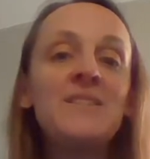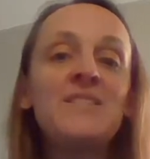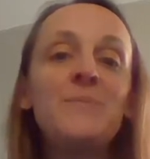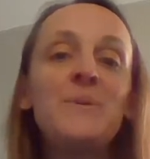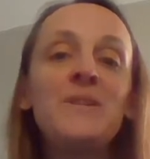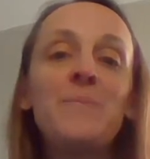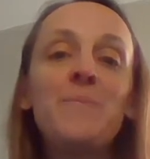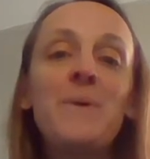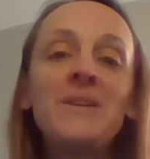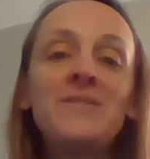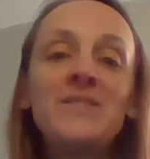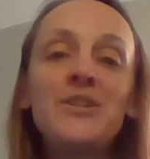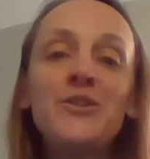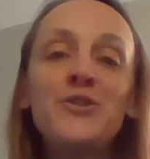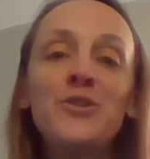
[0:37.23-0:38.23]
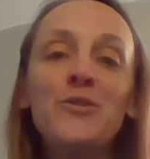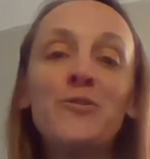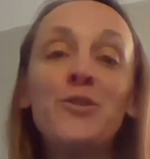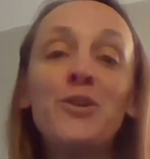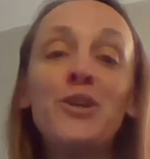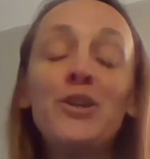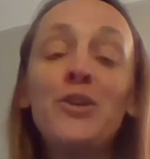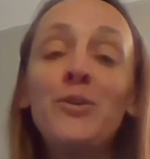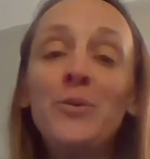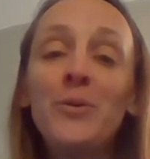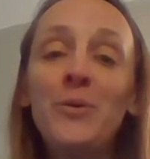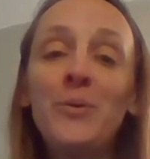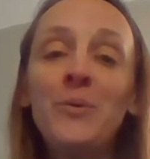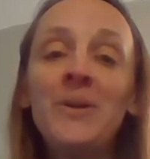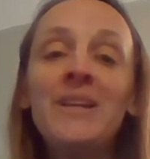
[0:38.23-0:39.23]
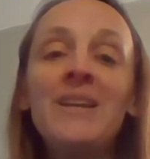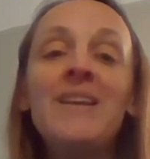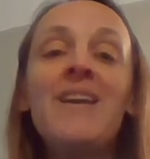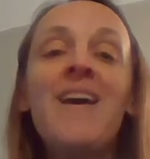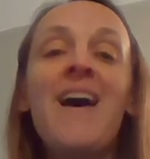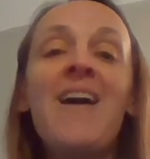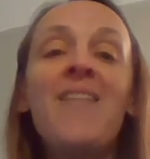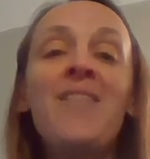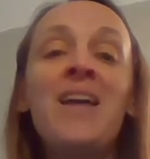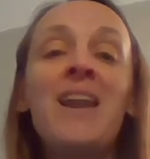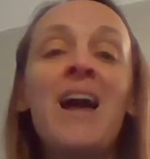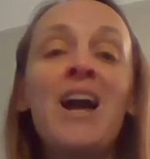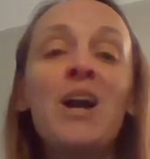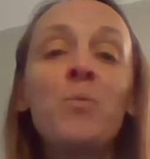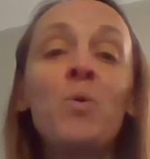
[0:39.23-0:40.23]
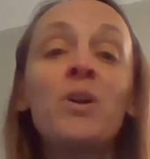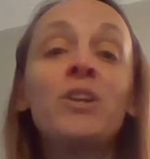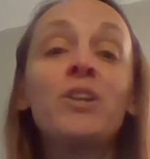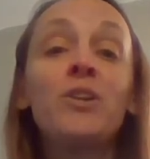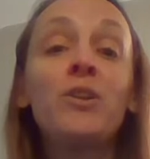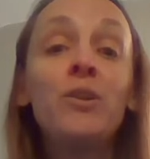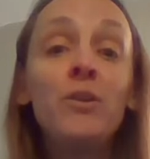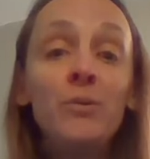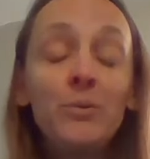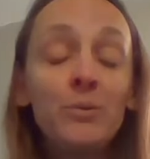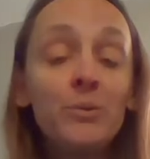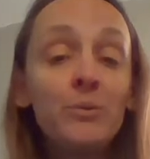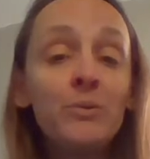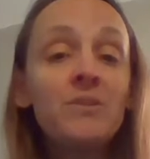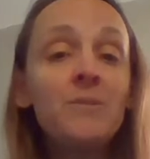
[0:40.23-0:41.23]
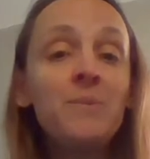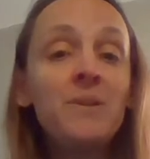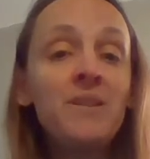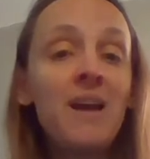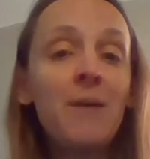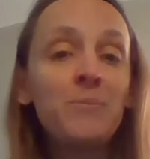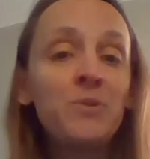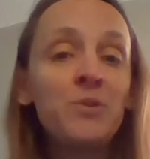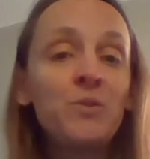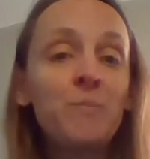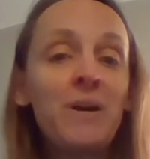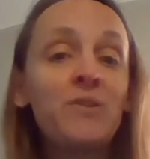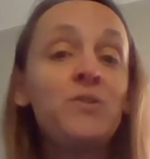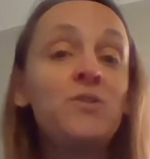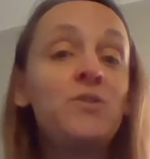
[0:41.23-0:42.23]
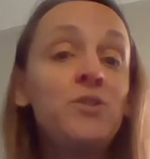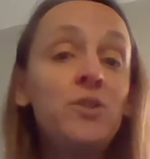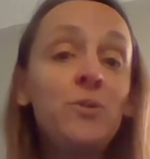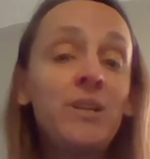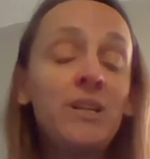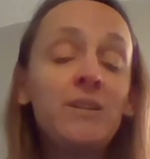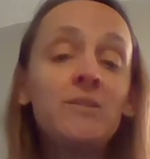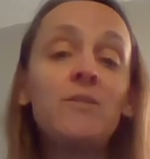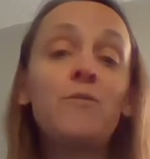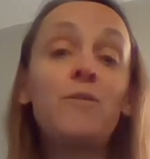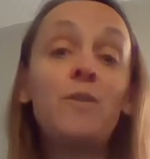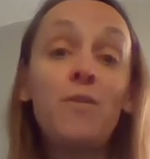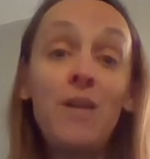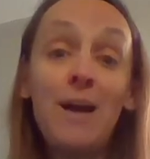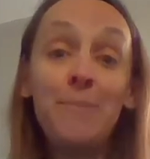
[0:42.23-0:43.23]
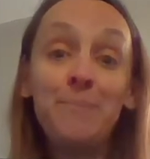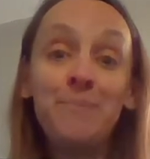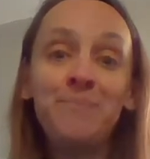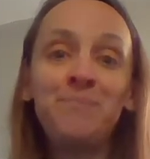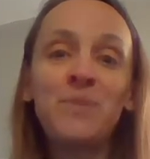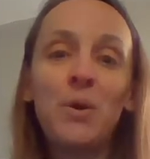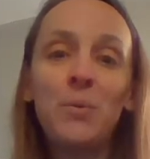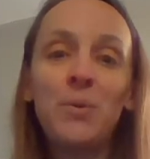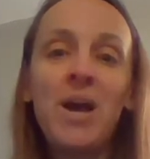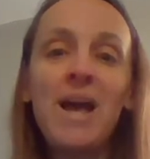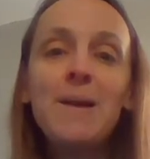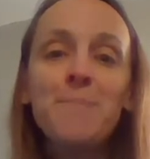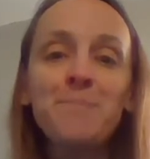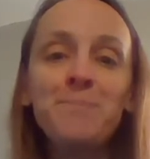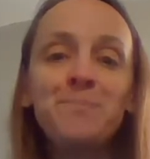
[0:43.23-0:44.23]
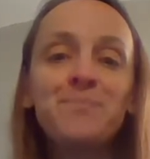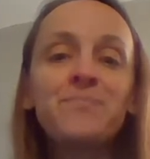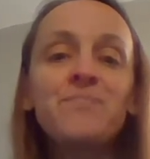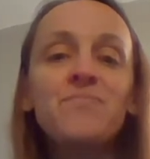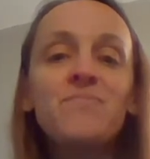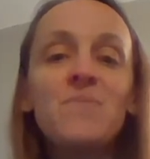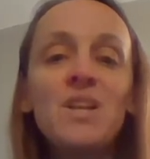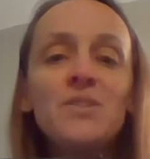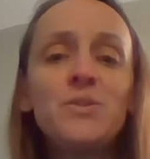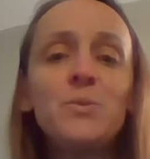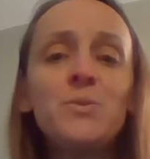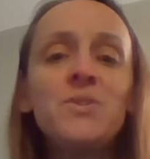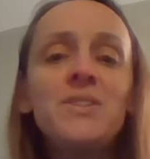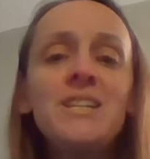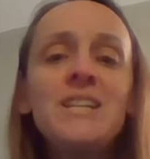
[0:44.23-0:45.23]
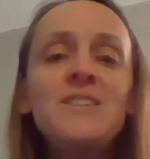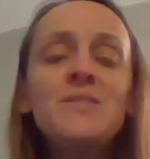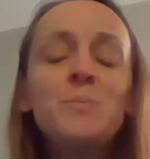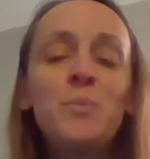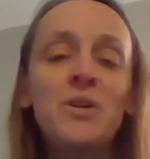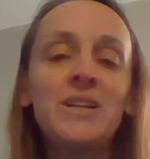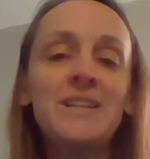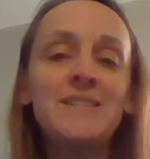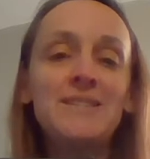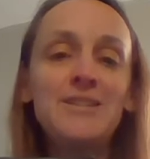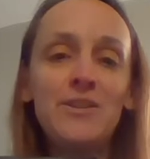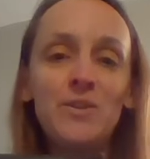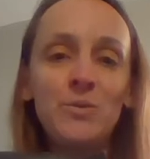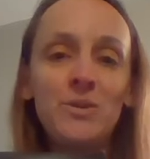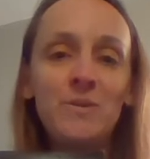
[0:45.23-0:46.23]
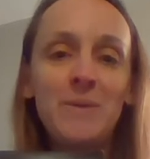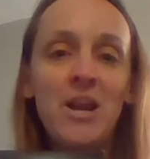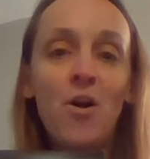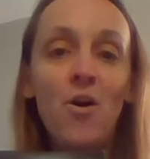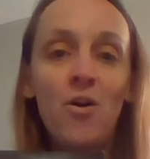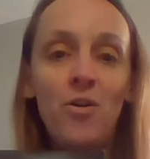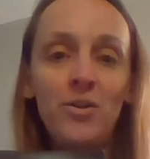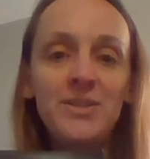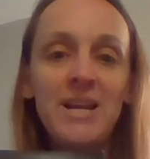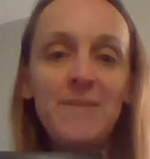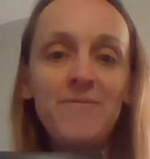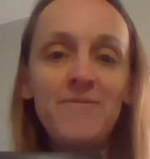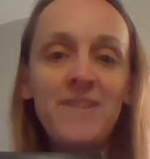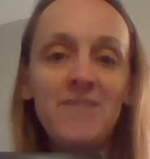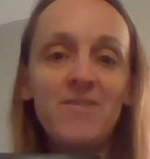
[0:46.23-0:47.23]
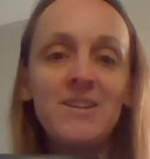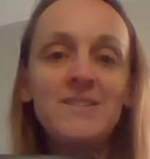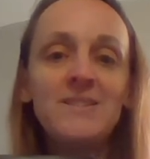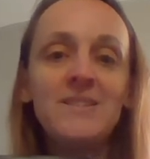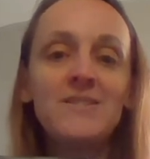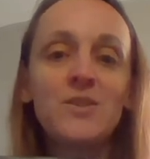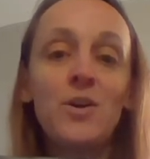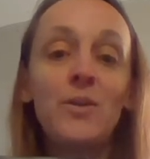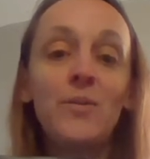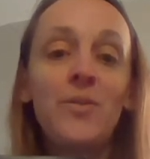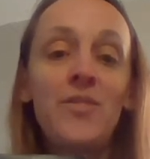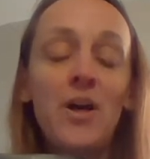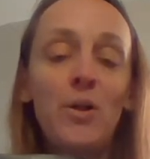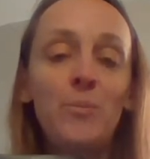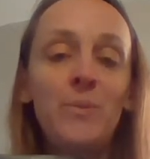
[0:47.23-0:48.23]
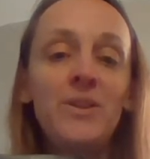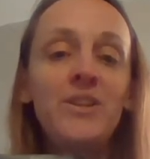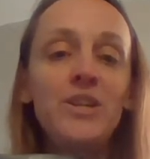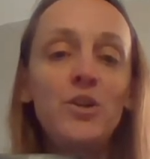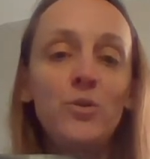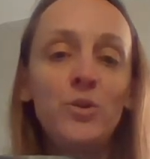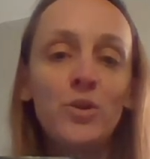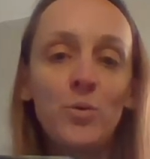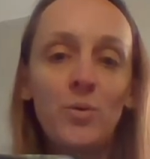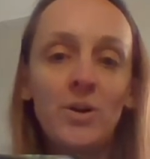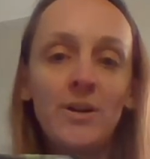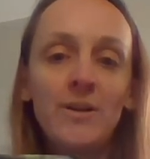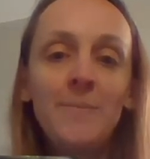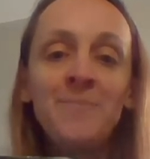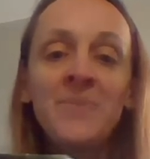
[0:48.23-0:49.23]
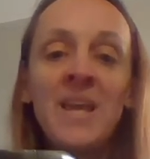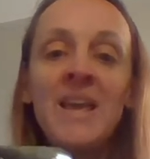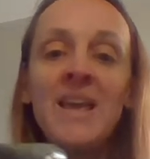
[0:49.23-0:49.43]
to be the best teacher for you. And then I want you to be the absolute best student for them. Okay? So today's book is another one of my all-time favorites. It's called Thelma the Unicorn.